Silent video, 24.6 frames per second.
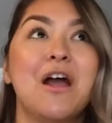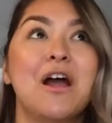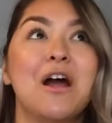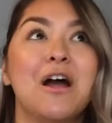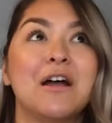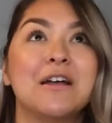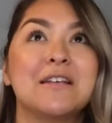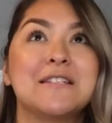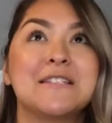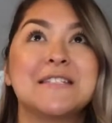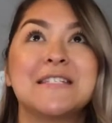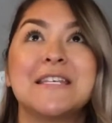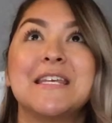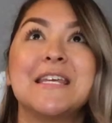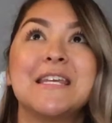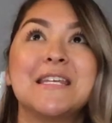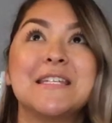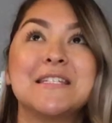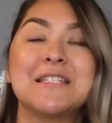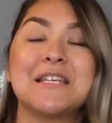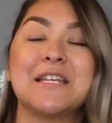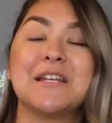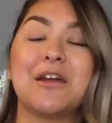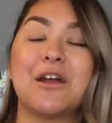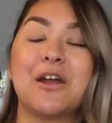seeds
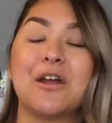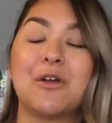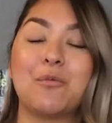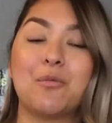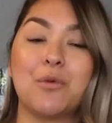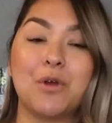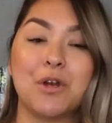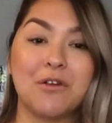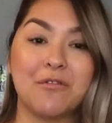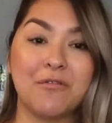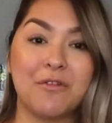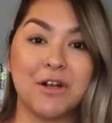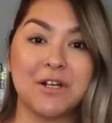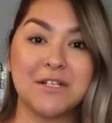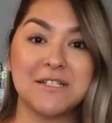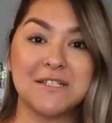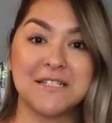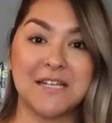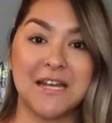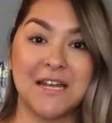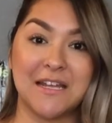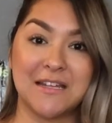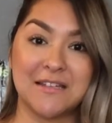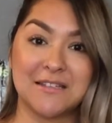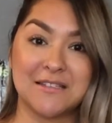in one of our
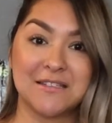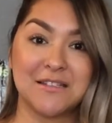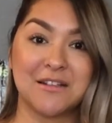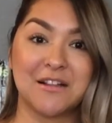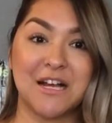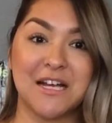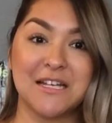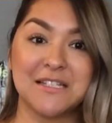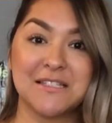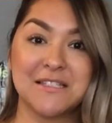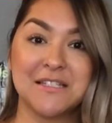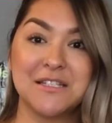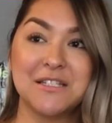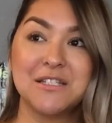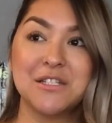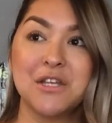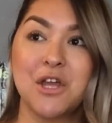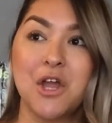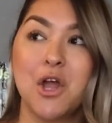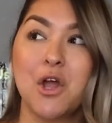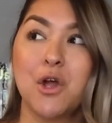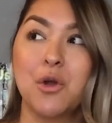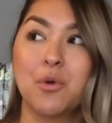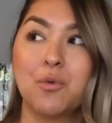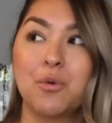science classes,
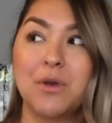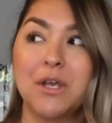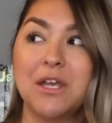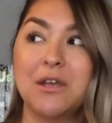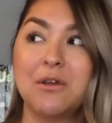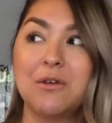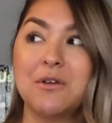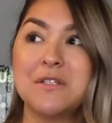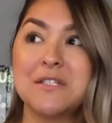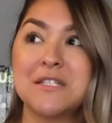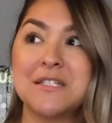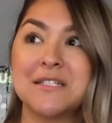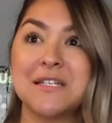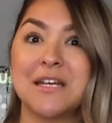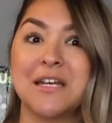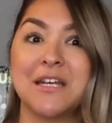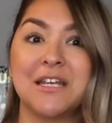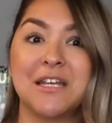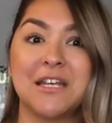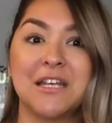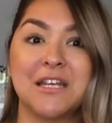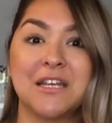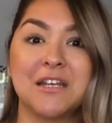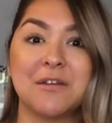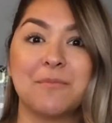we
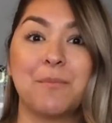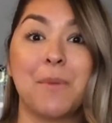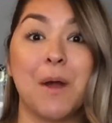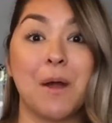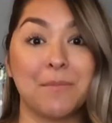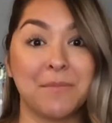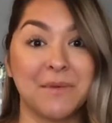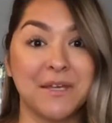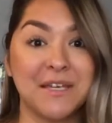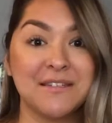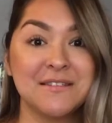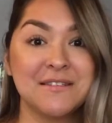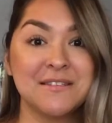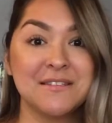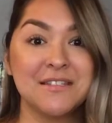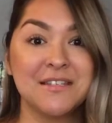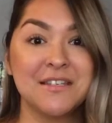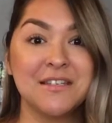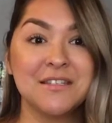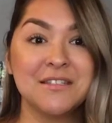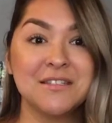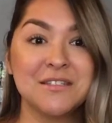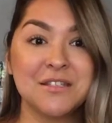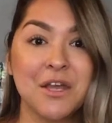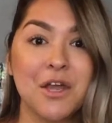studied pumpkin
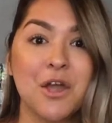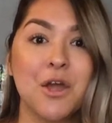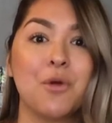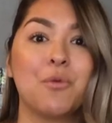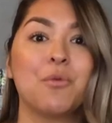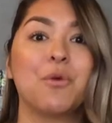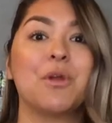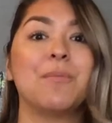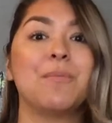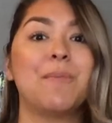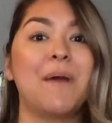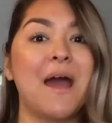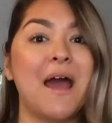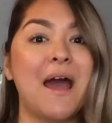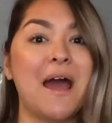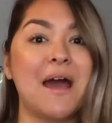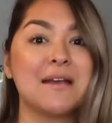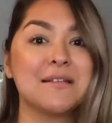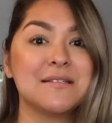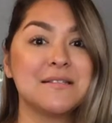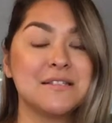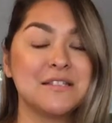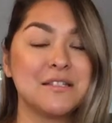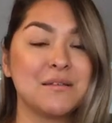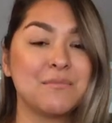seeds. We
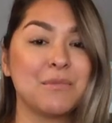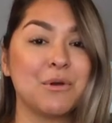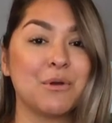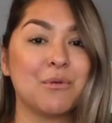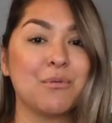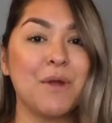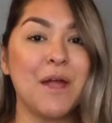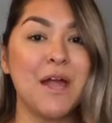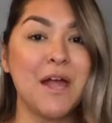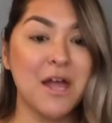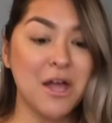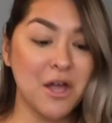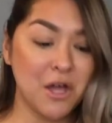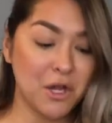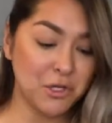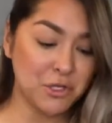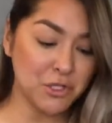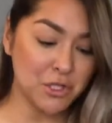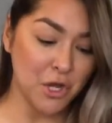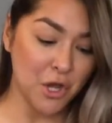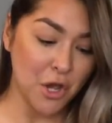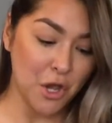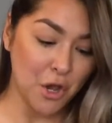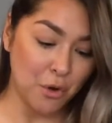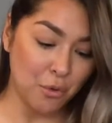passed them around,
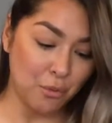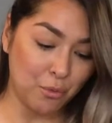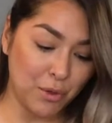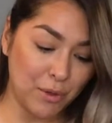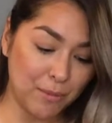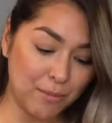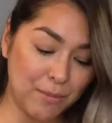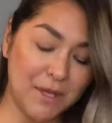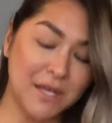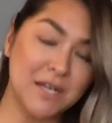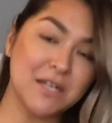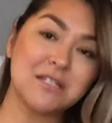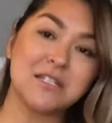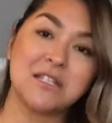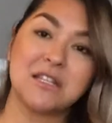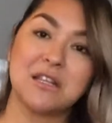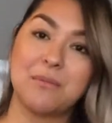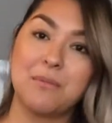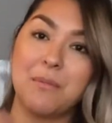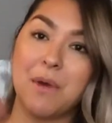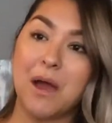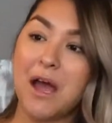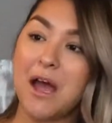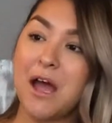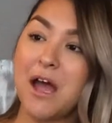we picked
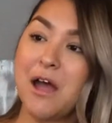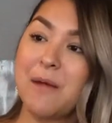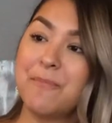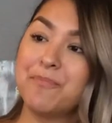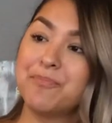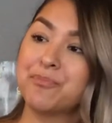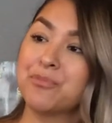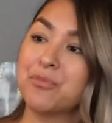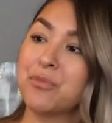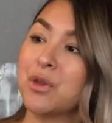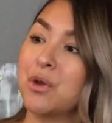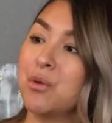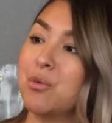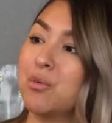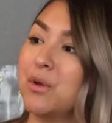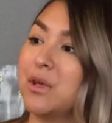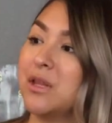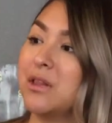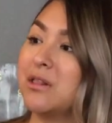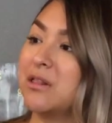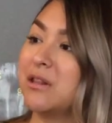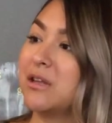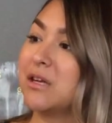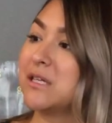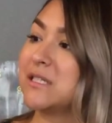them up, we
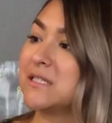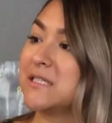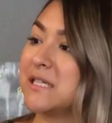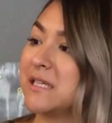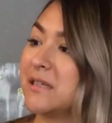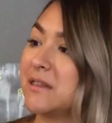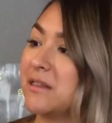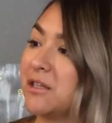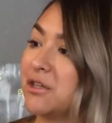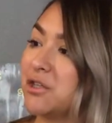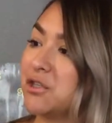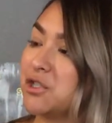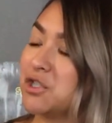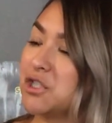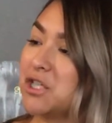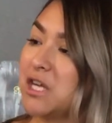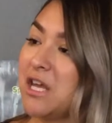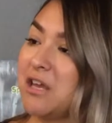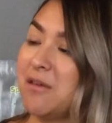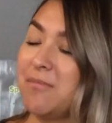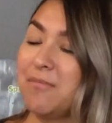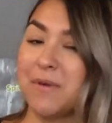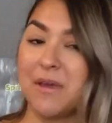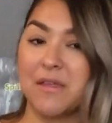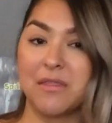looked at their
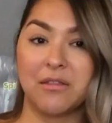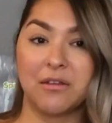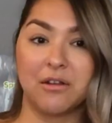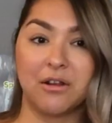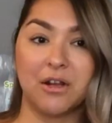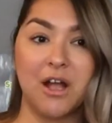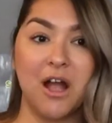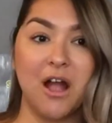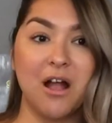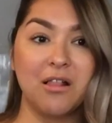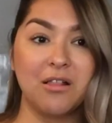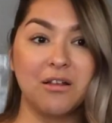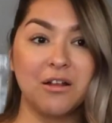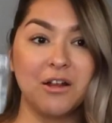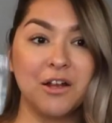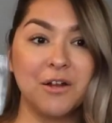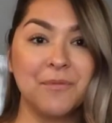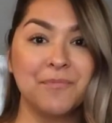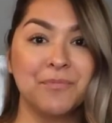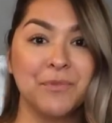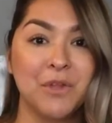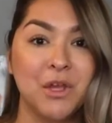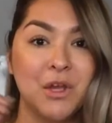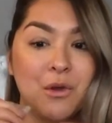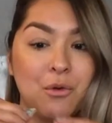shape and their color,
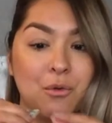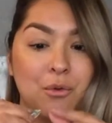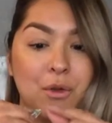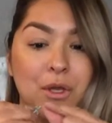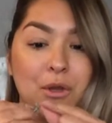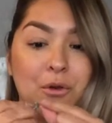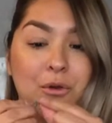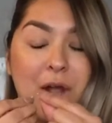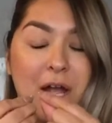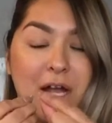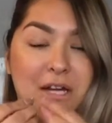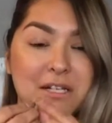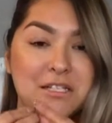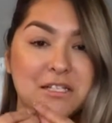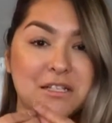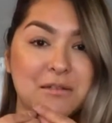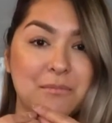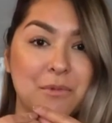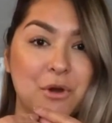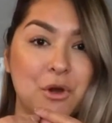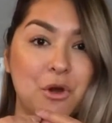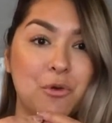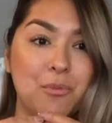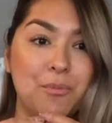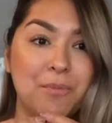we cracked them
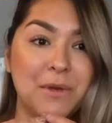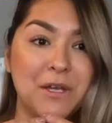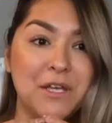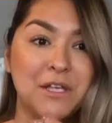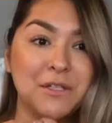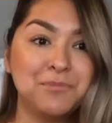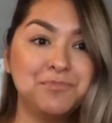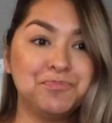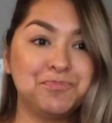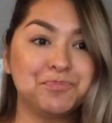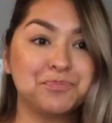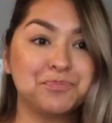open,